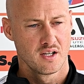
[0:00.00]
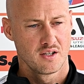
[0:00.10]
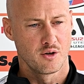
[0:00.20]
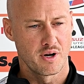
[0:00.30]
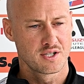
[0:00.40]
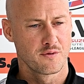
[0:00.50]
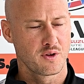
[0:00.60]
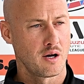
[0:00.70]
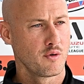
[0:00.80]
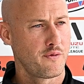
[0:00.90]
the rest of the
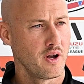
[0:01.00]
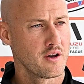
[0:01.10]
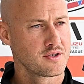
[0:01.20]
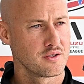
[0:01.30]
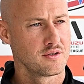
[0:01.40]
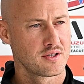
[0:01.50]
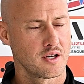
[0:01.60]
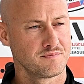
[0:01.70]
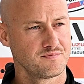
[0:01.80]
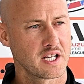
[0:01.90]
club will follow suit.
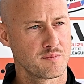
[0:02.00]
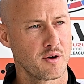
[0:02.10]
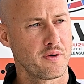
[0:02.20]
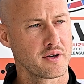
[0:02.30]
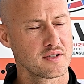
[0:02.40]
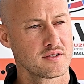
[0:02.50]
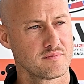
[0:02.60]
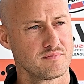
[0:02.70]
So that's my focus.